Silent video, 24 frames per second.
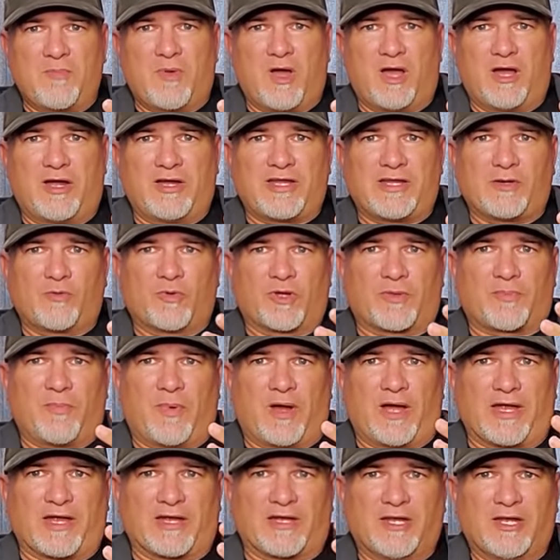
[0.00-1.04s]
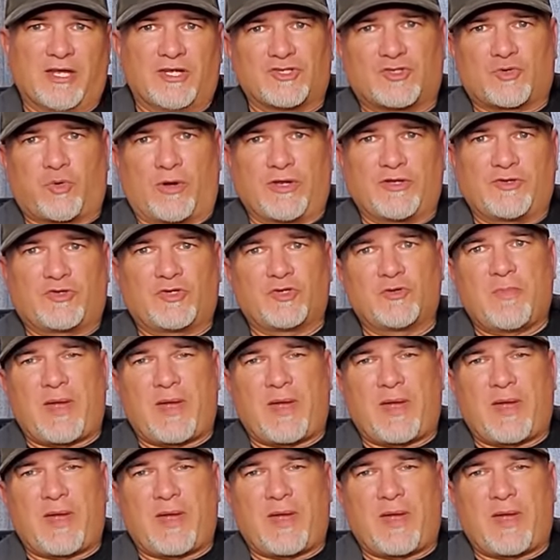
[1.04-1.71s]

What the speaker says: hunting with my 22